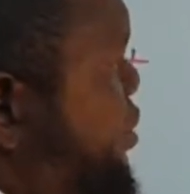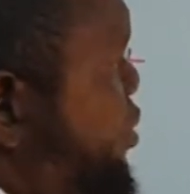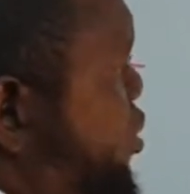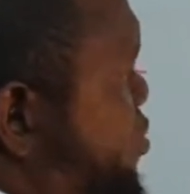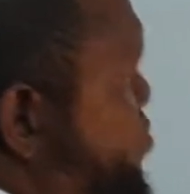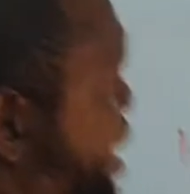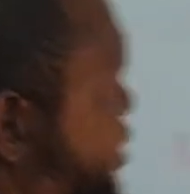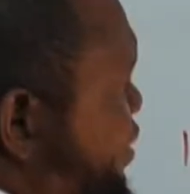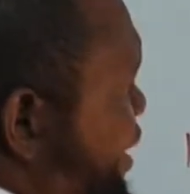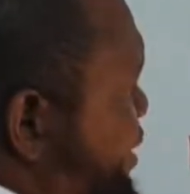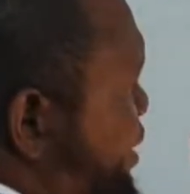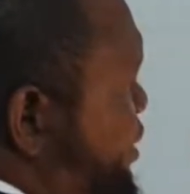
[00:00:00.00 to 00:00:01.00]
Or
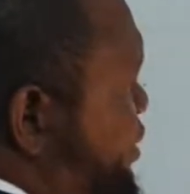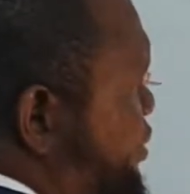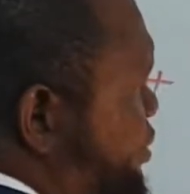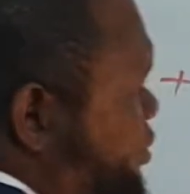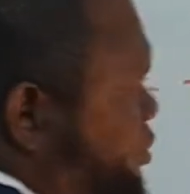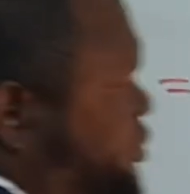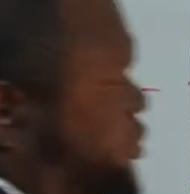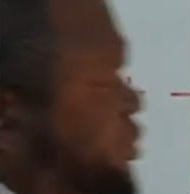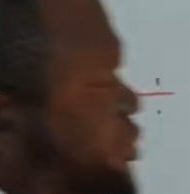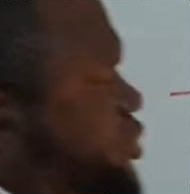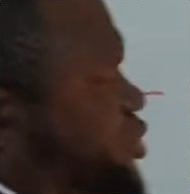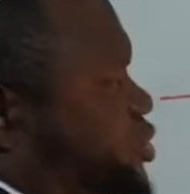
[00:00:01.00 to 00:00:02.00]
perfect.
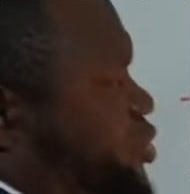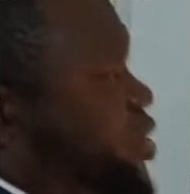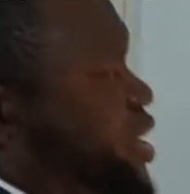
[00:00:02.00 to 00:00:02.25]
So no